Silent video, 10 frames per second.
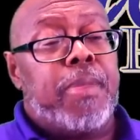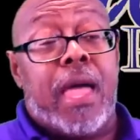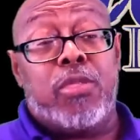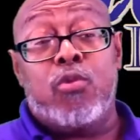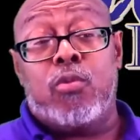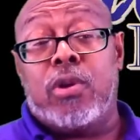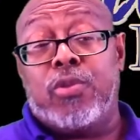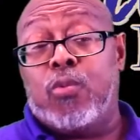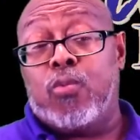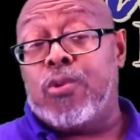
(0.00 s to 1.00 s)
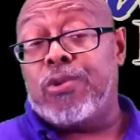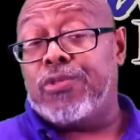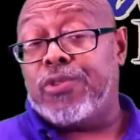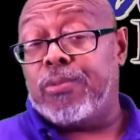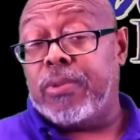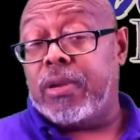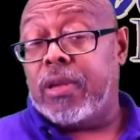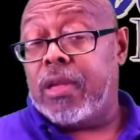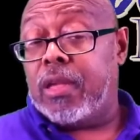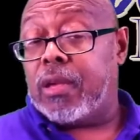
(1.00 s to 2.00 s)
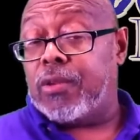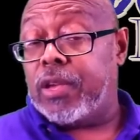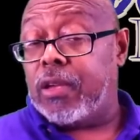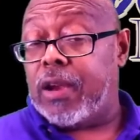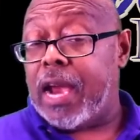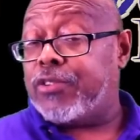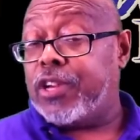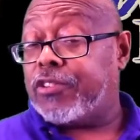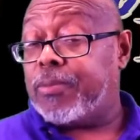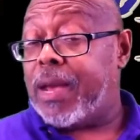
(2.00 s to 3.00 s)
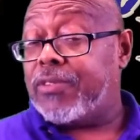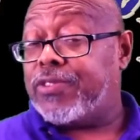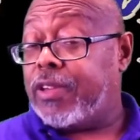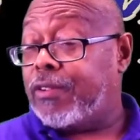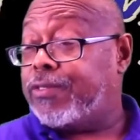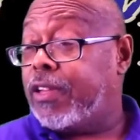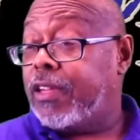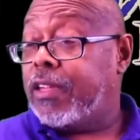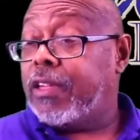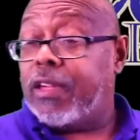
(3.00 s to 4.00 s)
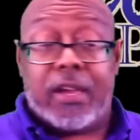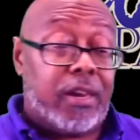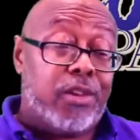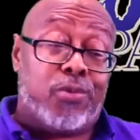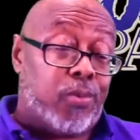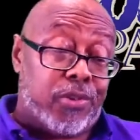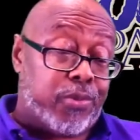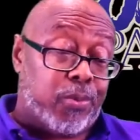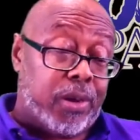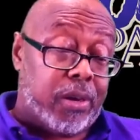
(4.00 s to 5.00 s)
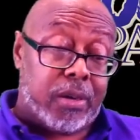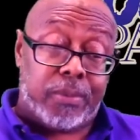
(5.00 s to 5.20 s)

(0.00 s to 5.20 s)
I knew it wasn't no warrants on me. Because hell, I checks myself at least once a week.